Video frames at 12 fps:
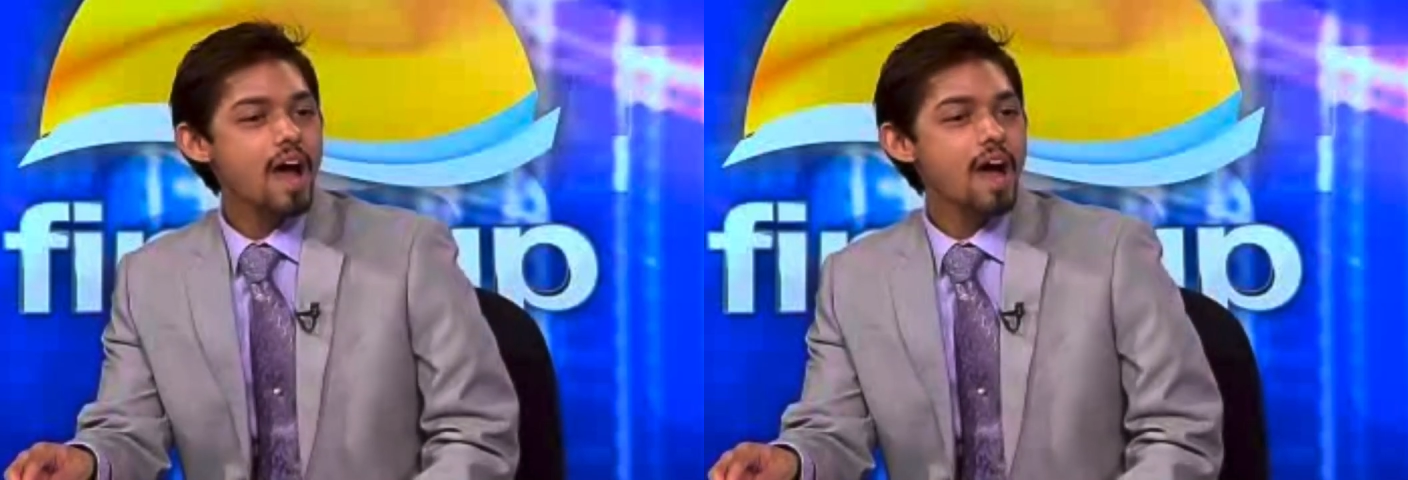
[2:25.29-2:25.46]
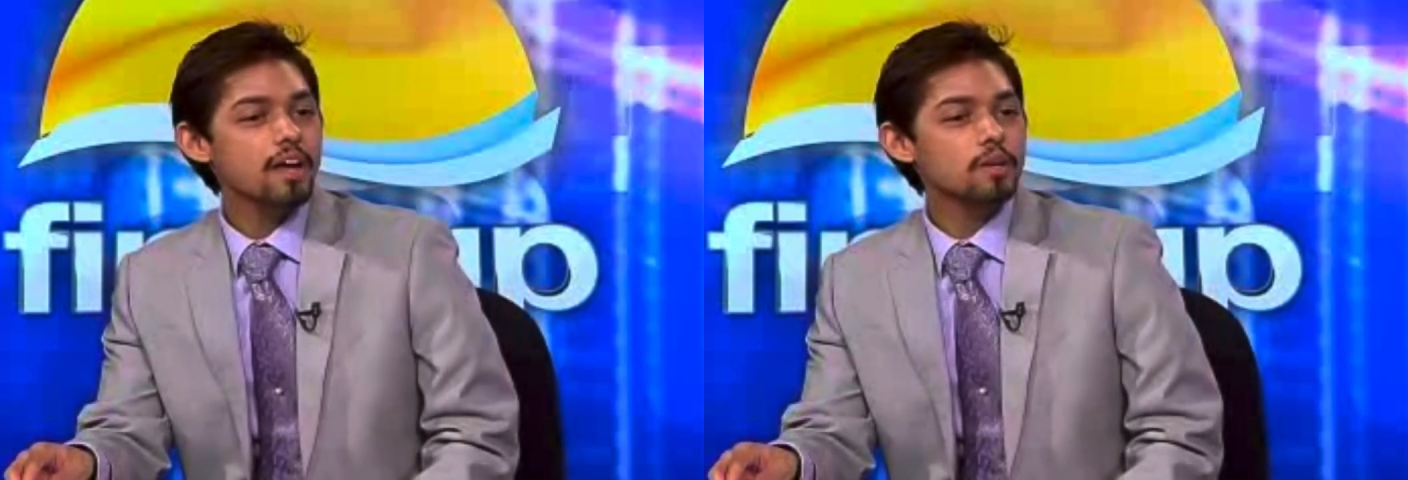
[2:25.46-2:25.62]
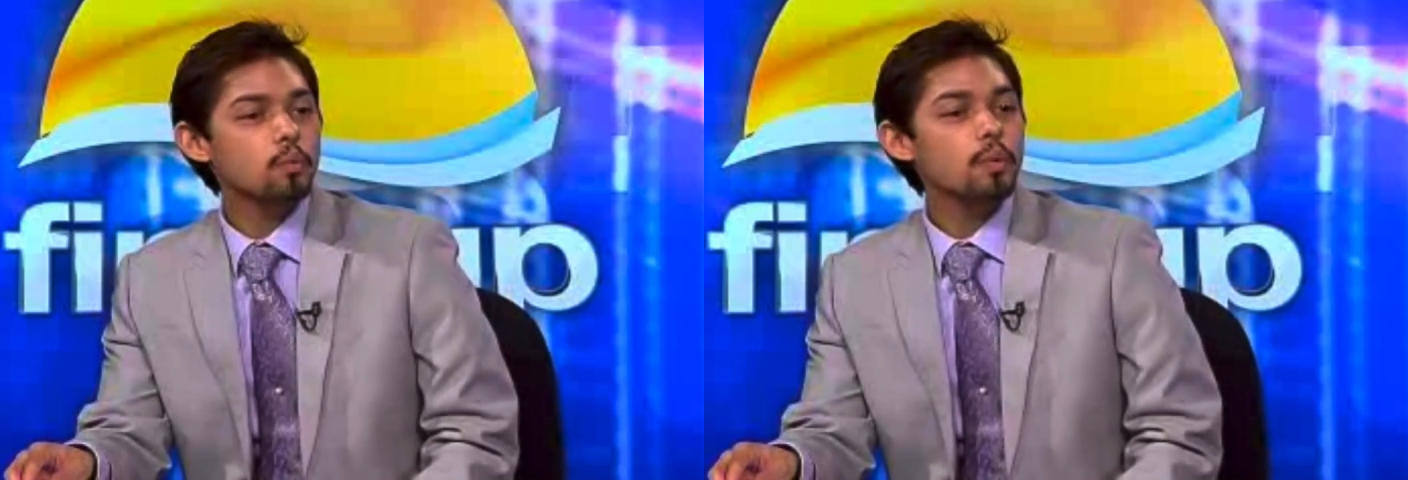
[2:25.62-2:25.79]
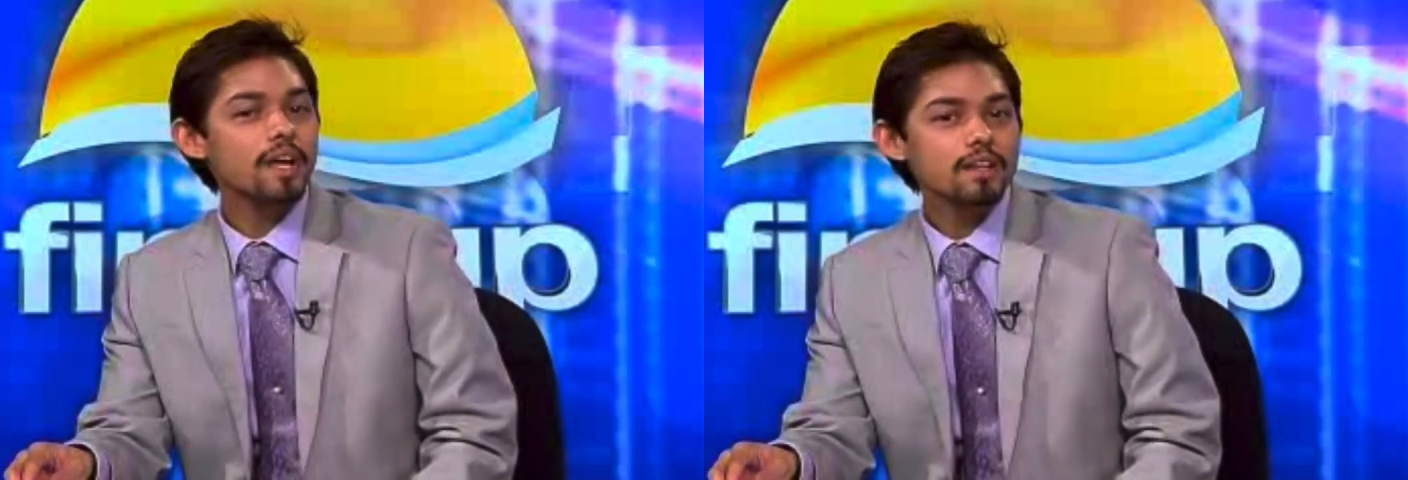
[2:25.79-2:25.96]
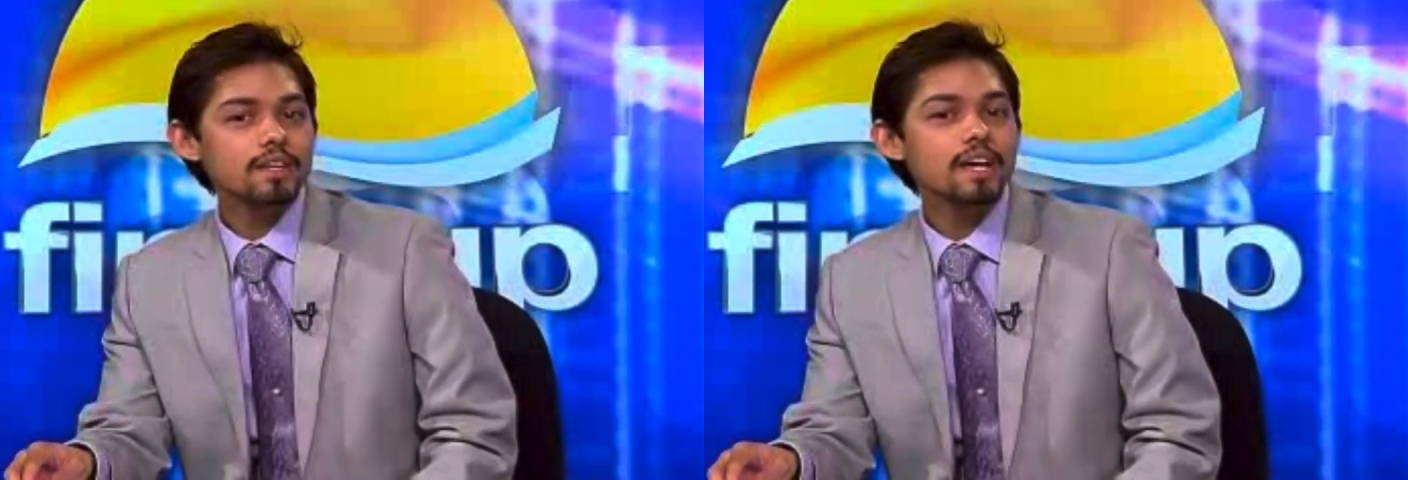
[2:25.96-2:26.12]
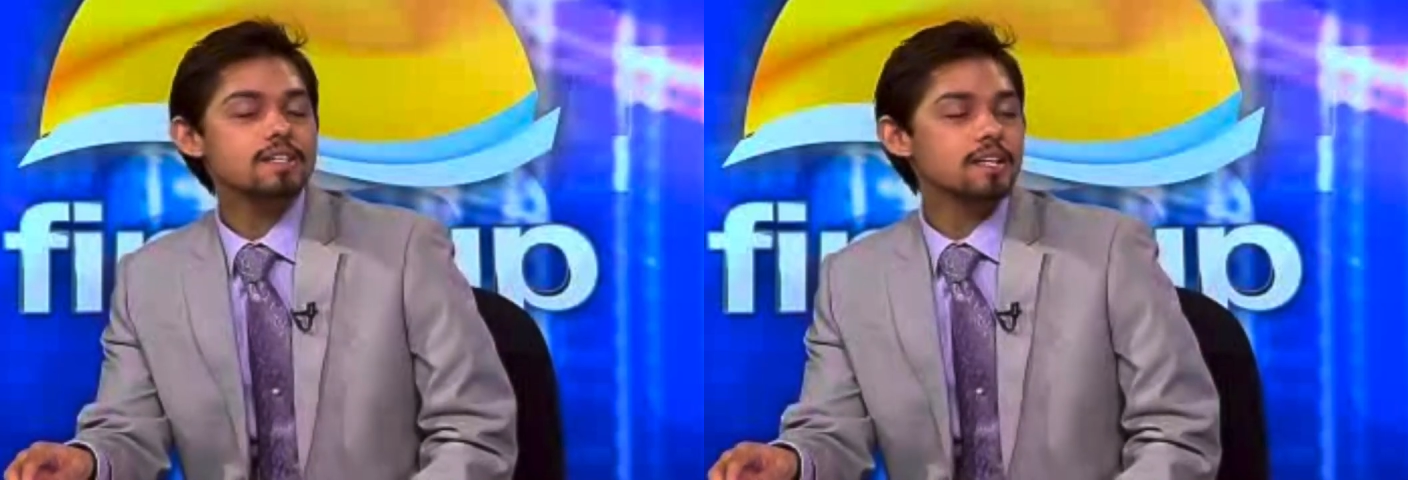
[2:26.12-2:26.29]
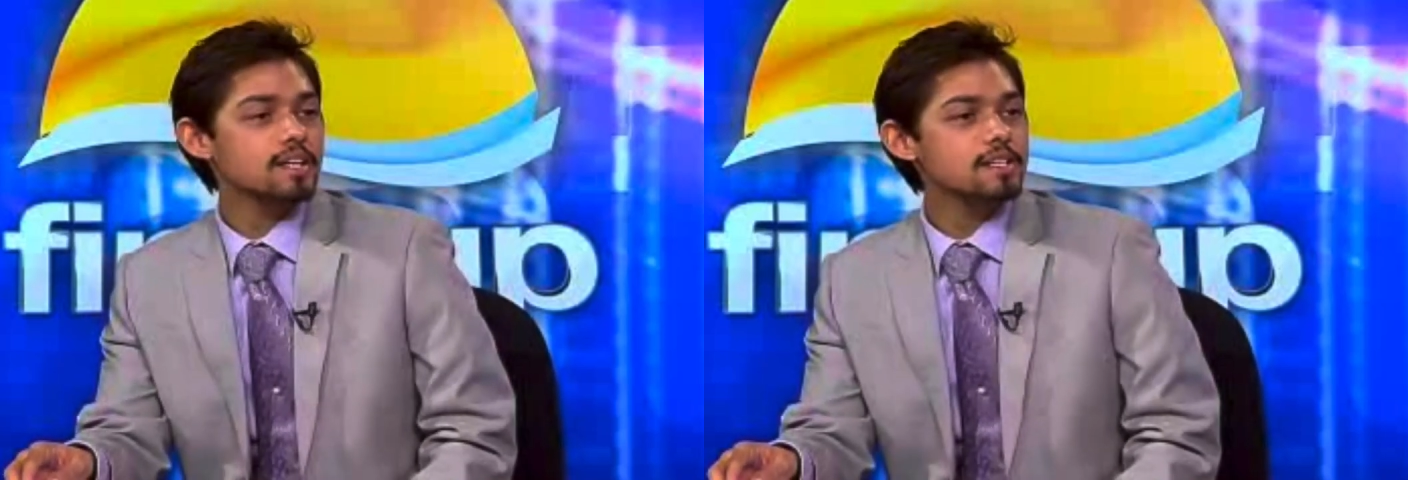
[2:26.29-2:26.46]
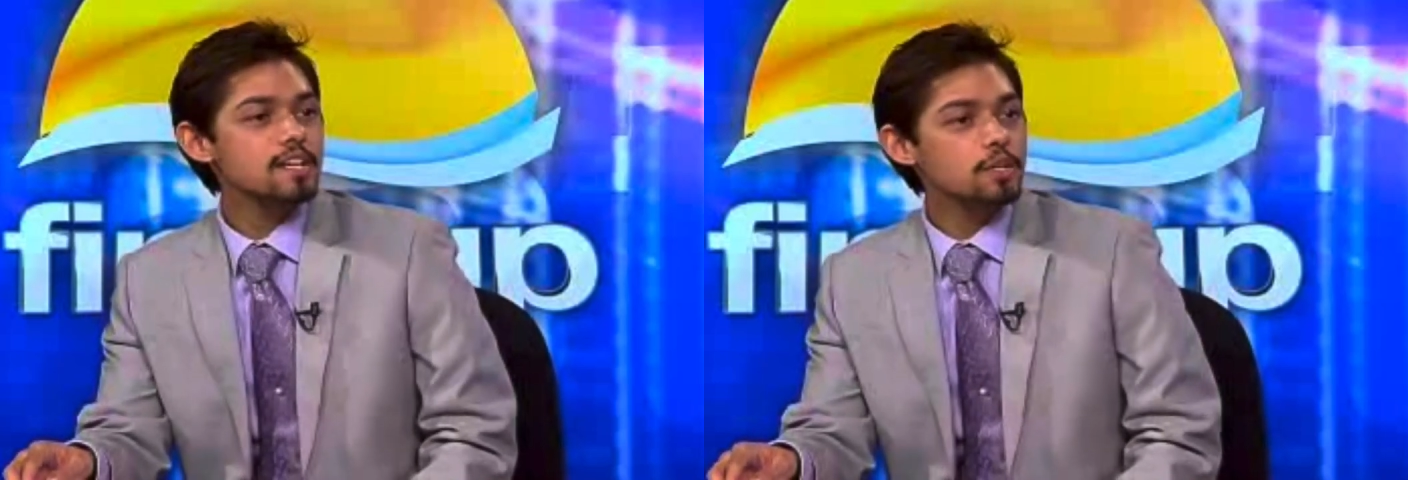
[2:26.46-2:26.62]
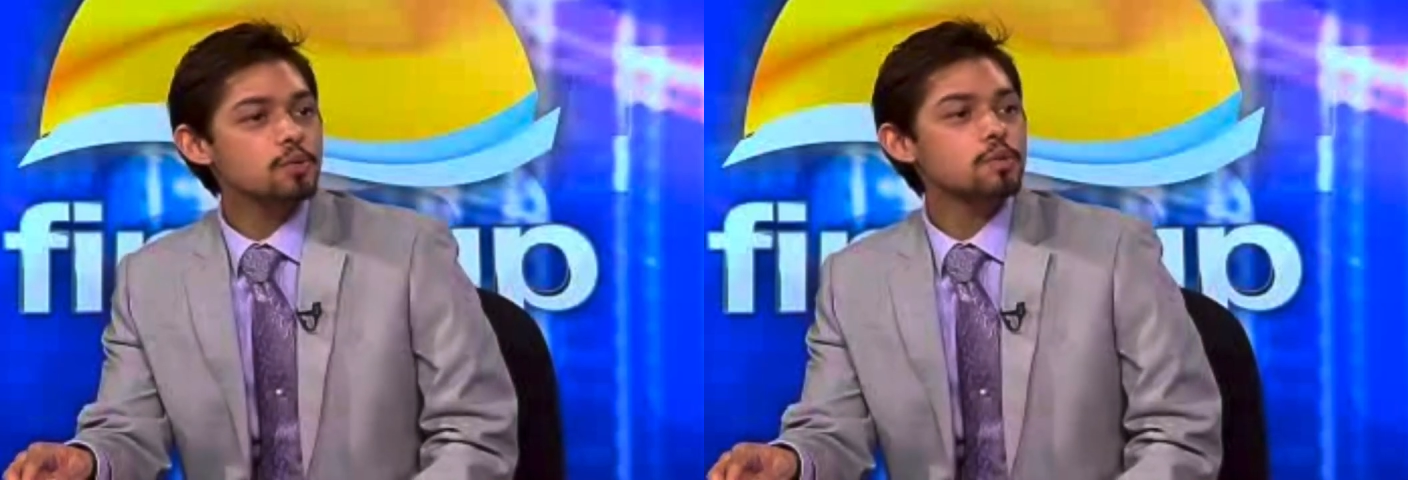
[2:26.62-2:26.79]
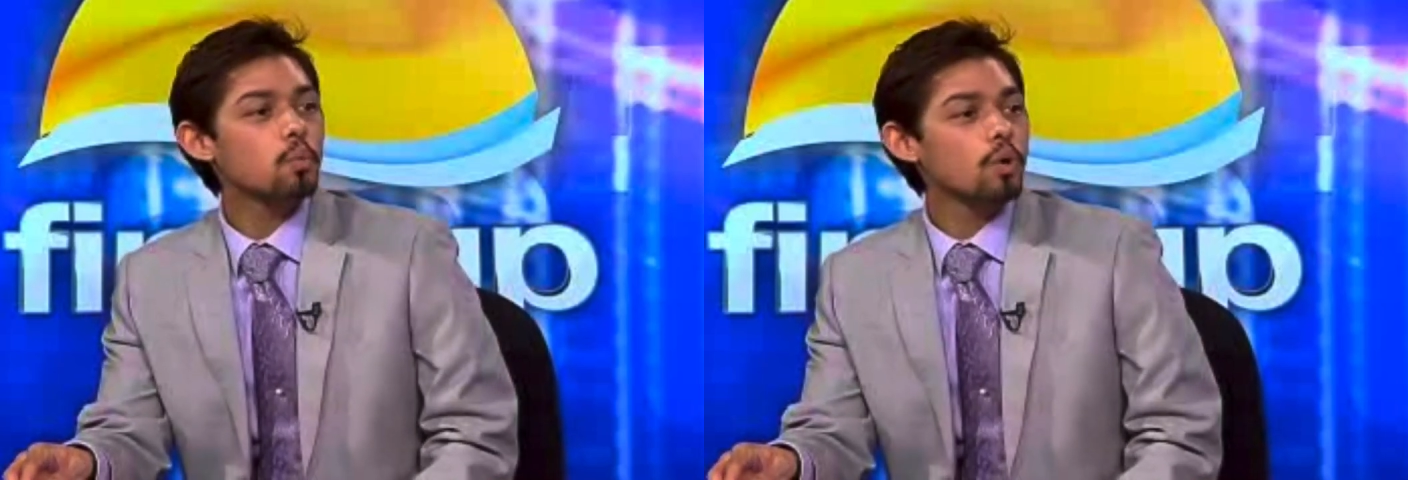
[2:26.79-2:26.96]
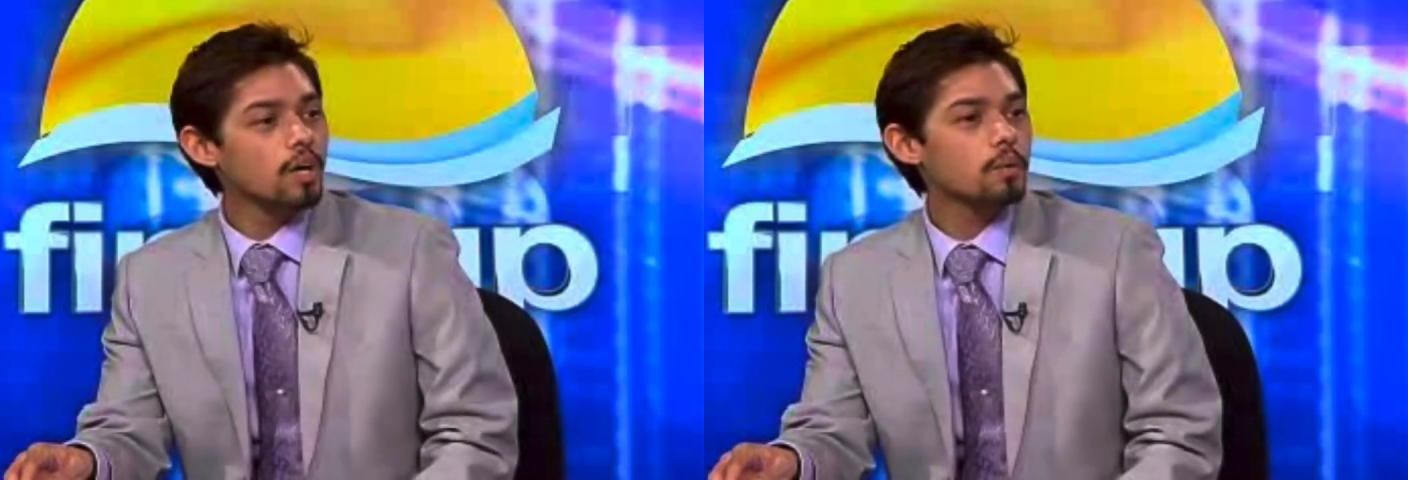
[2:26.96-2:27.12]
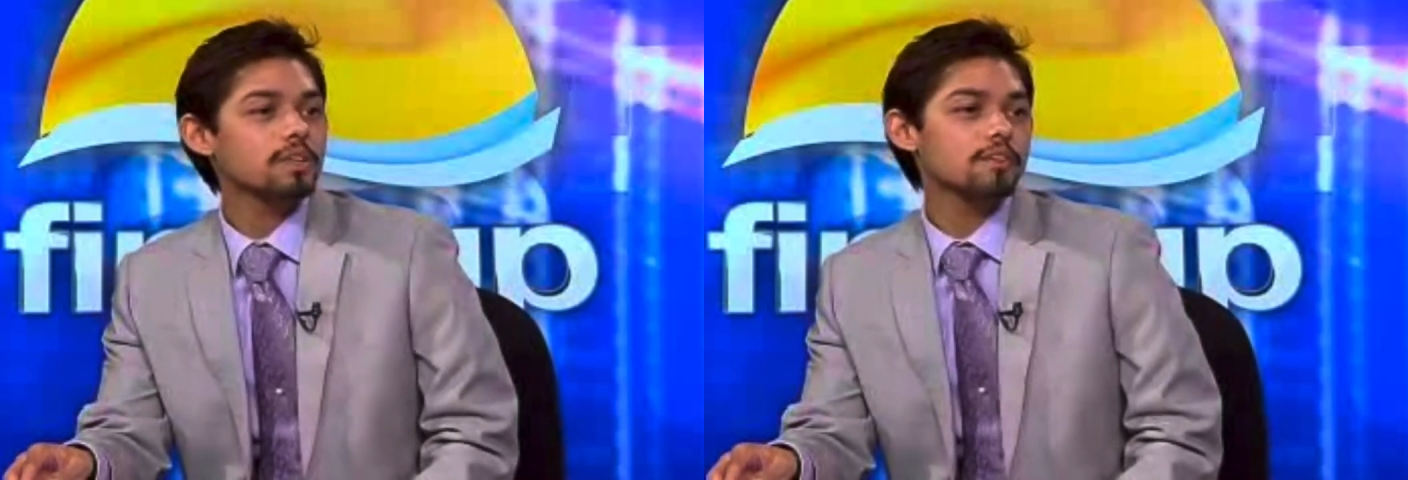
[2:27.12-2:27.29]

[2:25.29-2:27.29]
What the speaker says: and we are there to continue to work